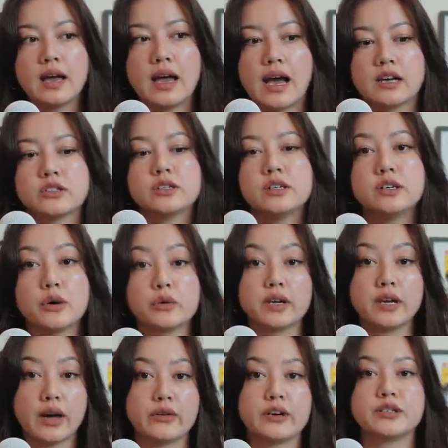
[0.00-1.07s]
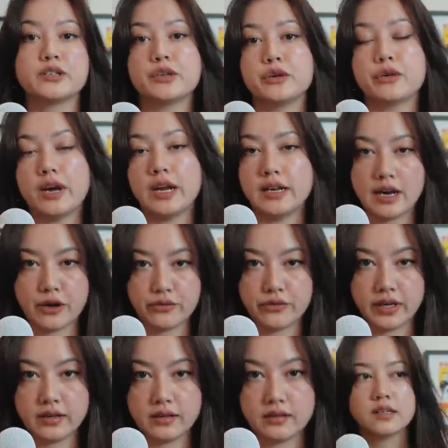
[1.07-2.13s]
actually go together to create an
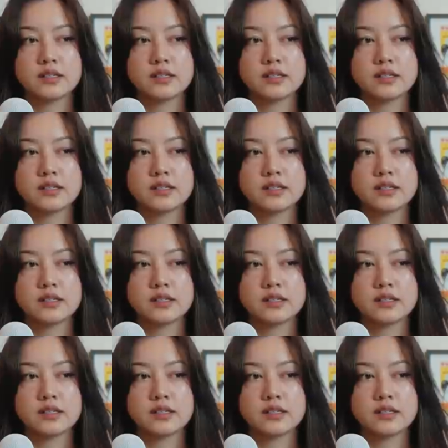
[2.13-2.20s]
outfit.